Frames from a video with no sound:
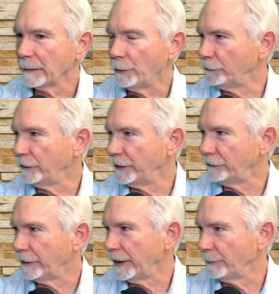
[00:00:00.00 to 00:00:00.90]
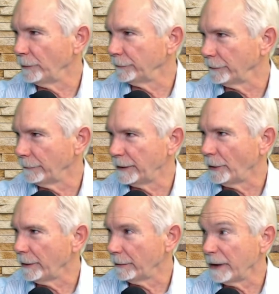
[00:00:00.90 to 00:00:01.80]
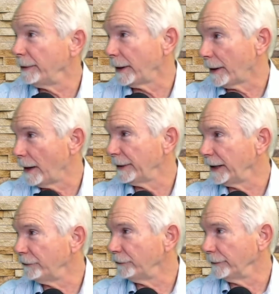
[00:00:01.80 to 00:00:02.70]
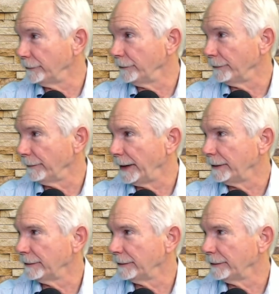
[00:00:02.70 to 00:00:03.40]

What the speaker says: post-tension cables or rebar, or maybe a combination of the two, right?